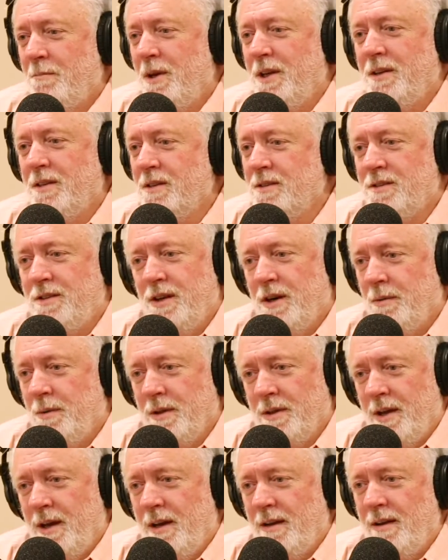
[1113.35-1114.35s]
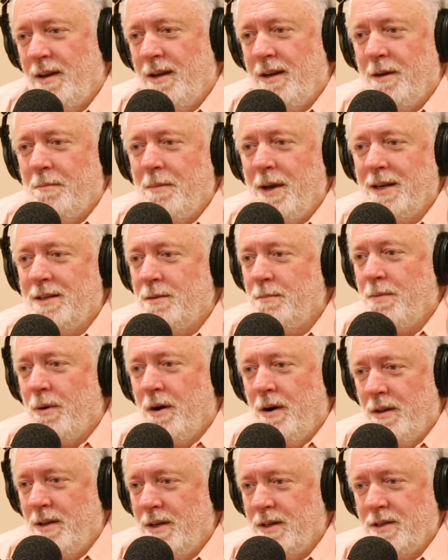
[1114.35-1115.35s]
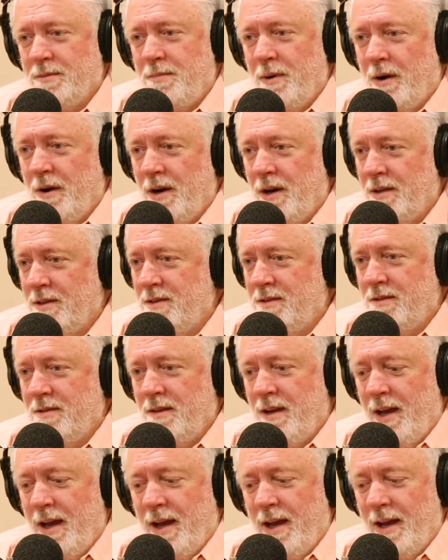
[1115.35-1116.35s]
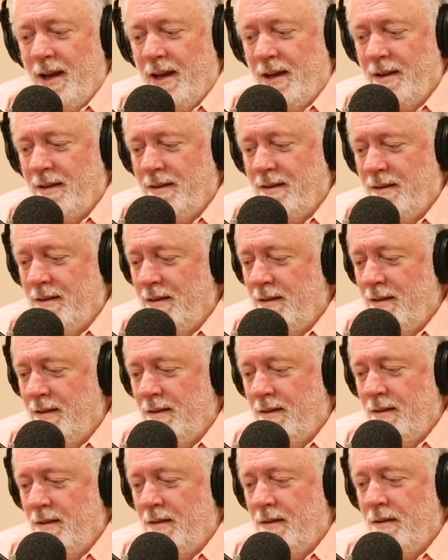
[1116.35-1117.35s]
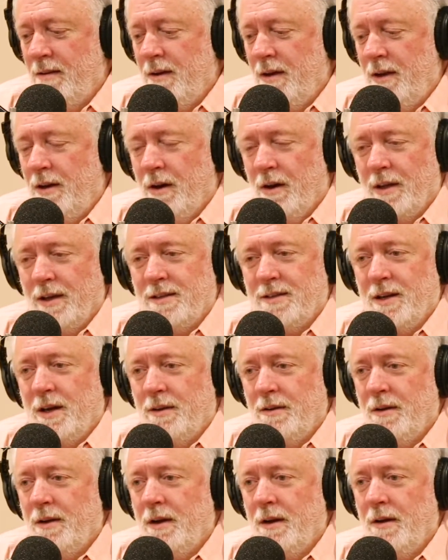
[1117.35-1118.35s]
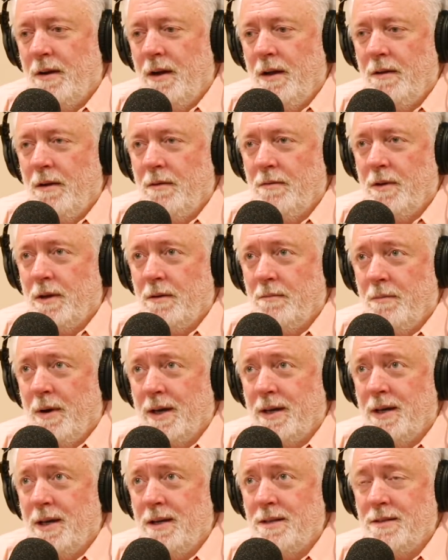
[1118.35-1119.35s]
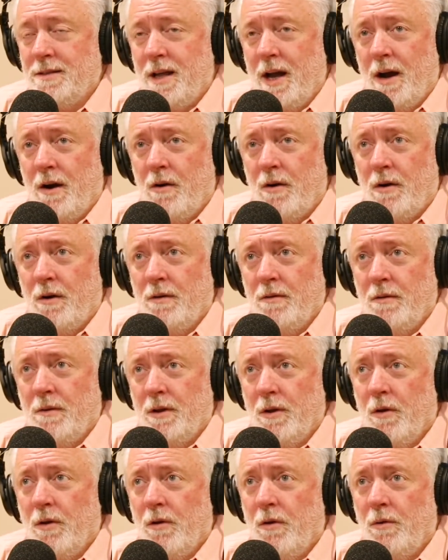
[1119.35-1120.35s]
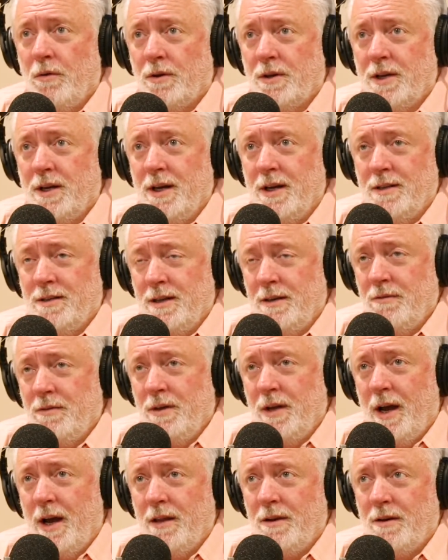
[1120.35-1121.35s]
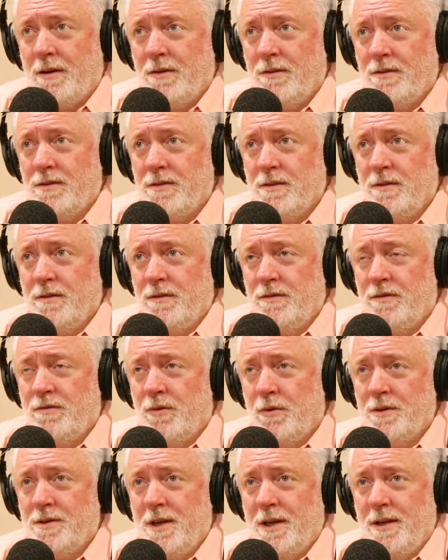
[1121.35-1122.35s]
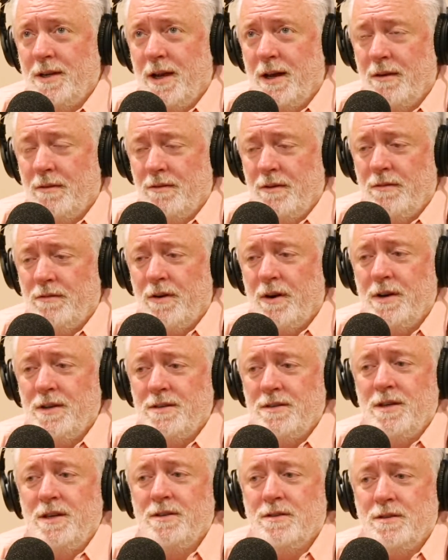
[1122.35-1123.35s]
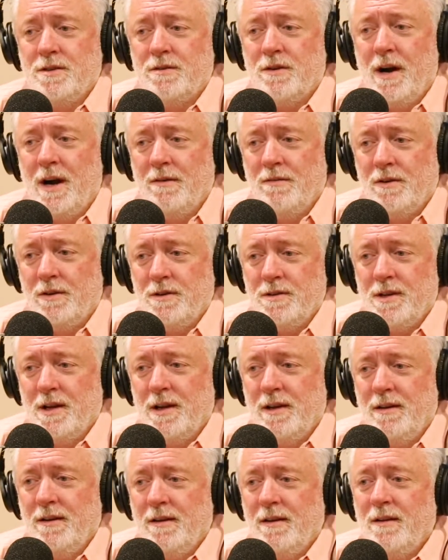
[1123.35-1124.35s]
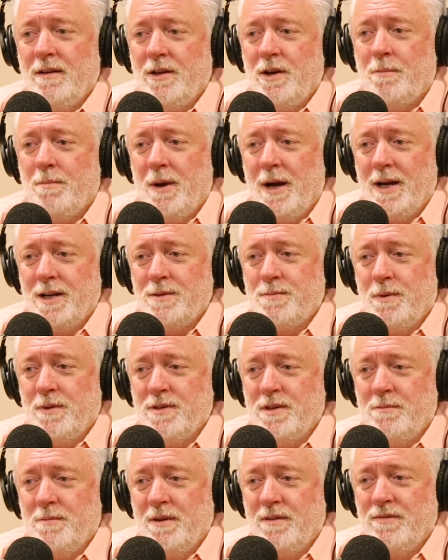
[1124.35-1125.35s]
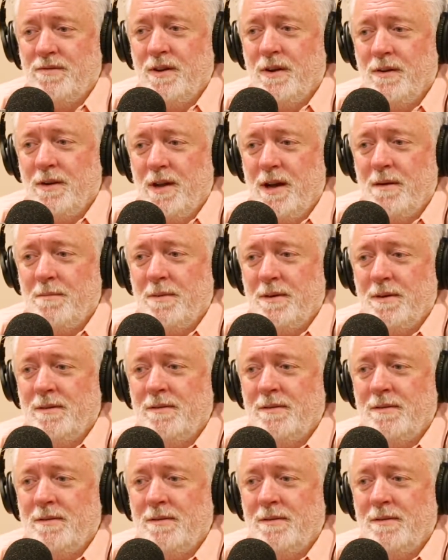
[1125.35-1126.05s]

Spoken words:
But you just deal with it, and it makes it part of the experience. And, like I said, my kids now are the older kids, and even Heather, who's 14 now, very seasoned travelers. Their passports have been filled up.